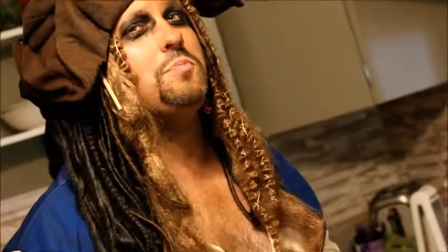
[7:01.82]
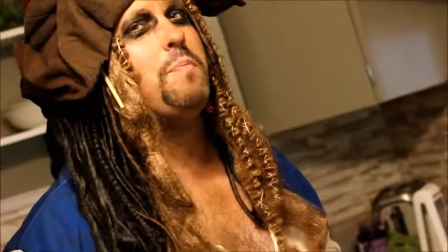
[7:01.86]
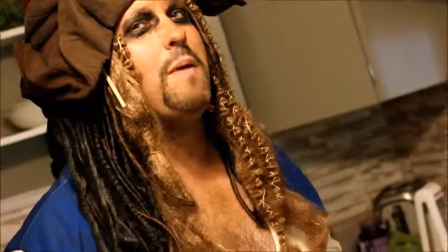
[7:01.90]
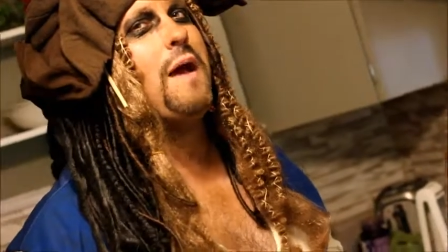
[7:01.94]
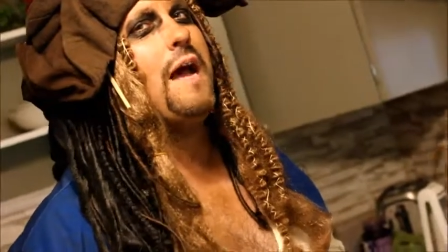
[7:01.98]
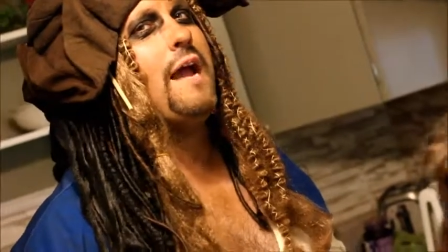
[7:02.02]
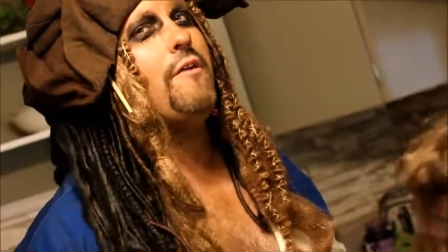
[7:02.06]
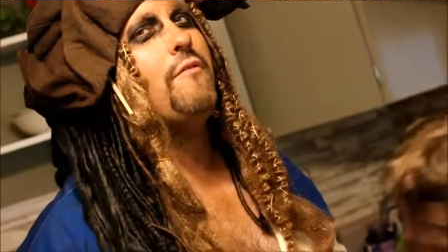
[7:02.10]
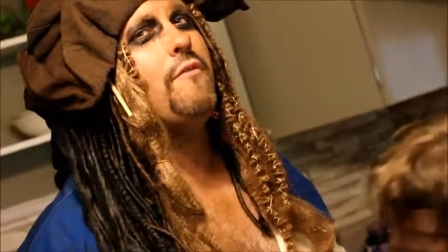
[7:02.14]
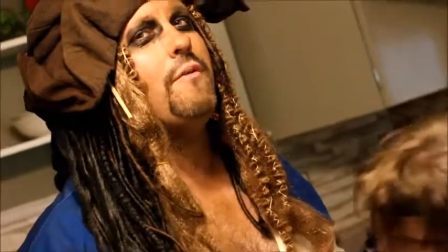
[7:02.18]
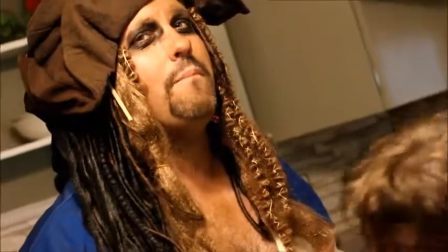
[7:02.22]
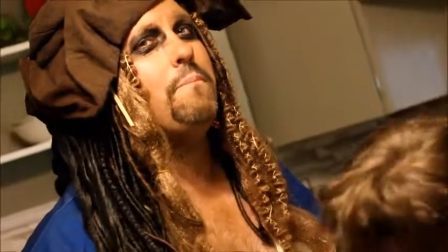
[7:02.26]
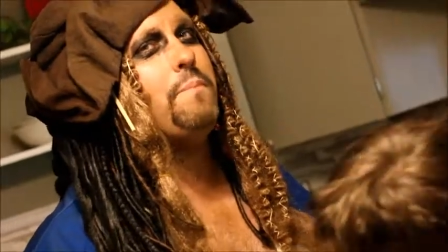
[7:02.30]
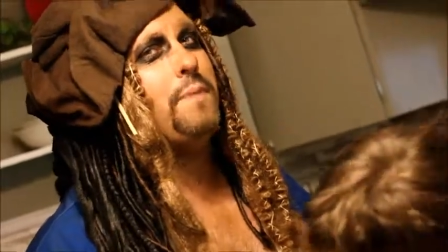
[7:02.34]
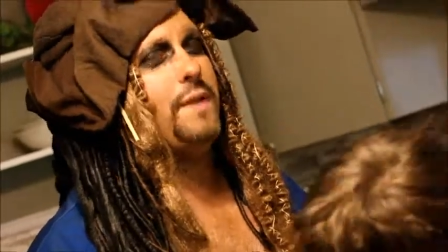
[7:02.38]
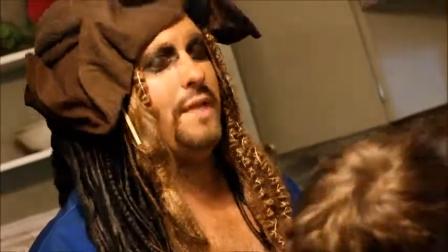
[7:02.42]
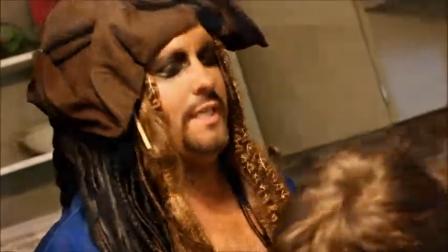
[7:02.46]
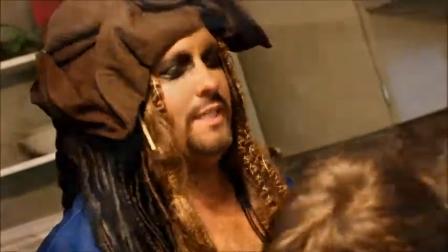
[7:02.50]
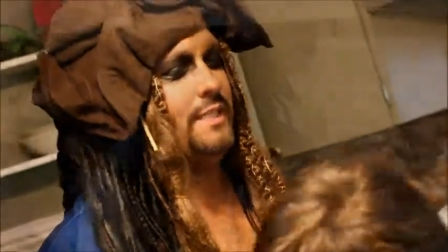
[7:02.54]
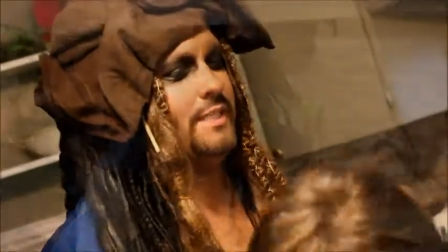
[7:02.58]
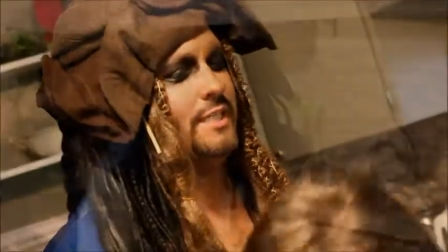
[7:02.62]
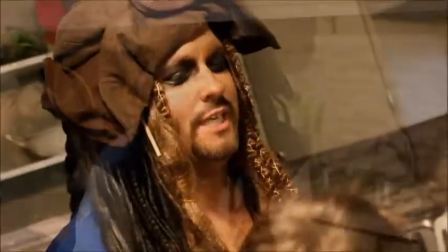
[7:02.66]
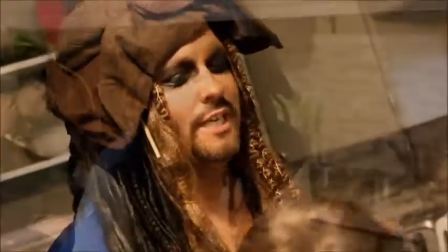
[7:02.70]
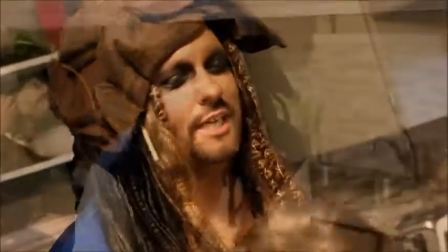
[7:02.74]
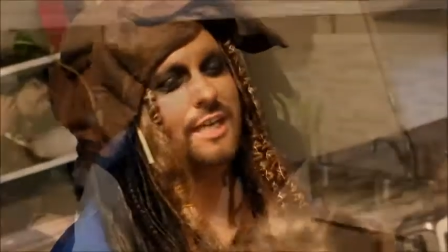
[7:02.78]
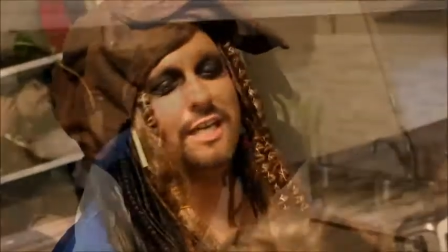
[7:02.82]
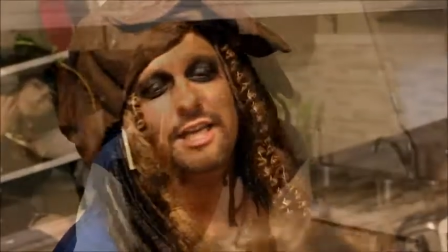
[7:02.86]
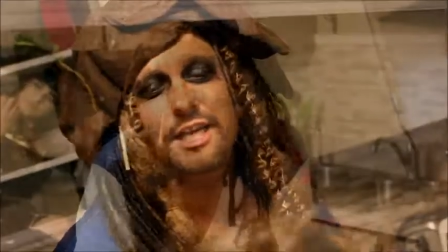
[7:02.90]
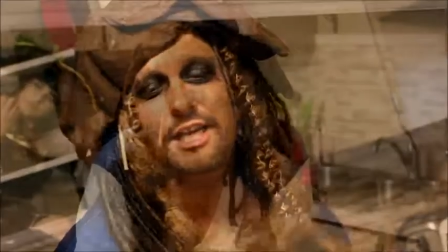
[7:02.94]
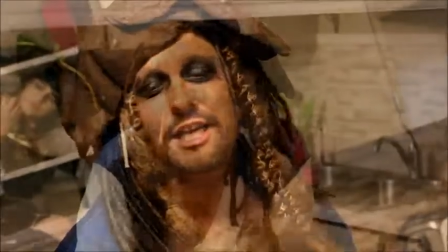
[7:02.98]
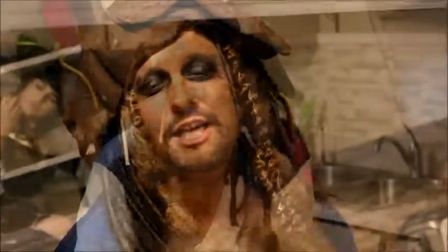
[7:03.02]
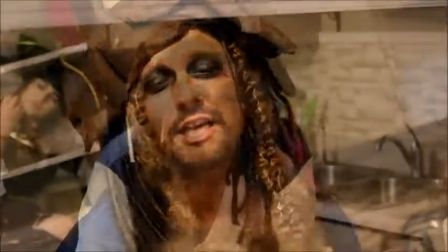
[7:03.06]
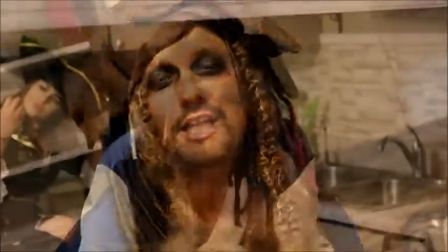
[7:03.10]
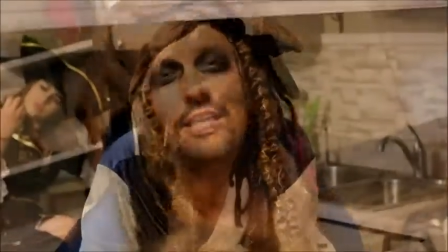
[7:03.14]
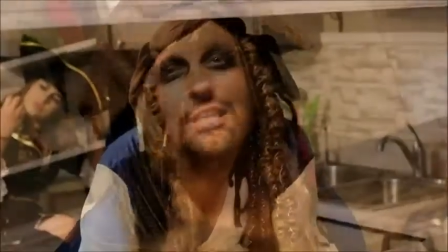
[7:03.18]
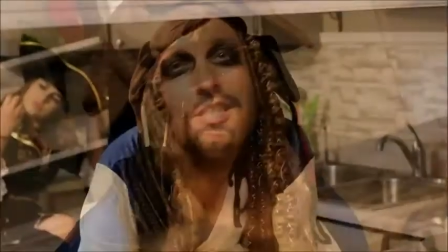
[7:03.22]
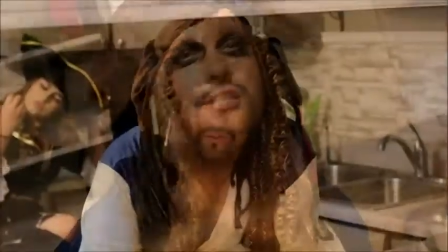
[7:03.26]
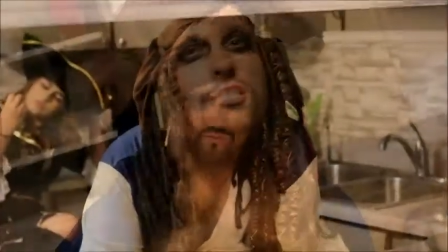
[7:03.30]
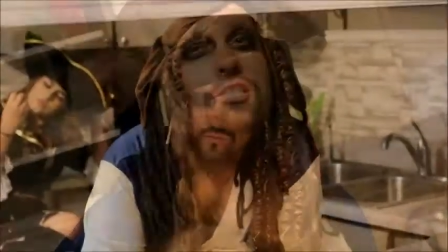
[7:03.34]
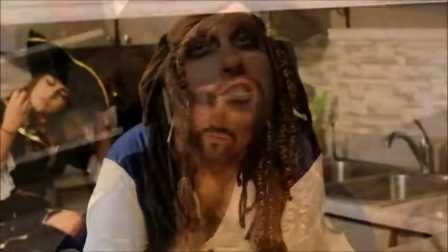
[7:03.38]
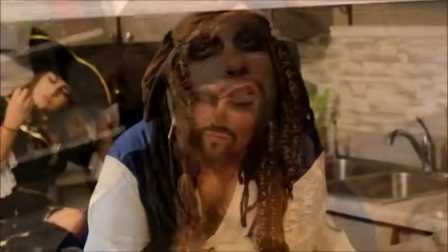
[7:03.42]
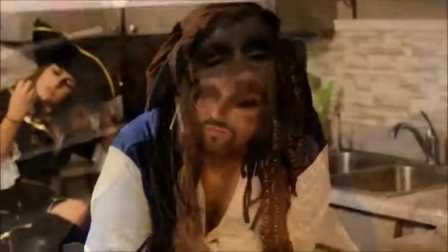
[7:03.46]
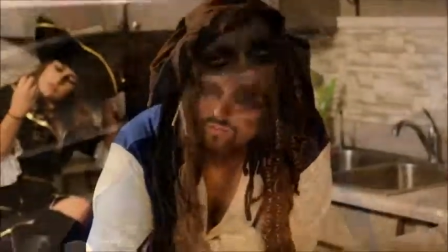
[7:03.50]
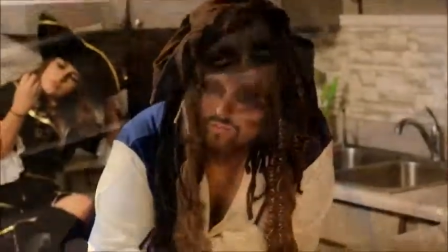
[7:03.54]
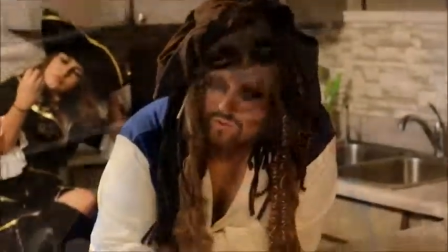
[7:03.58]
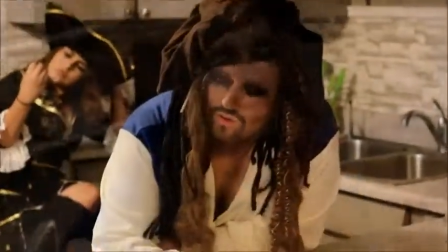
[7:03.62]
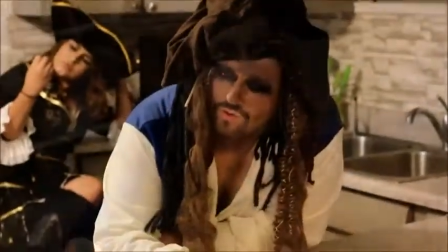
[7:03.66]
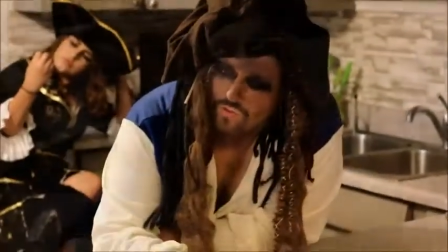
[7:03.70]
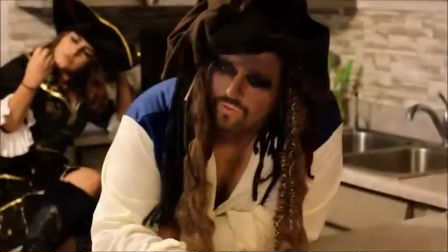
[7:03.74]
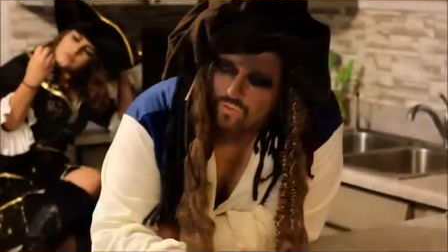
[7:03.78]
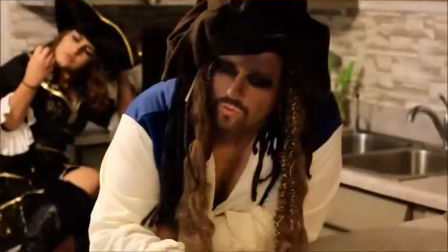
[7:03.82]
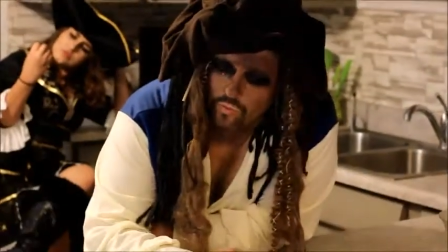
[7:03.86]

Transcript: pirate pizza is done.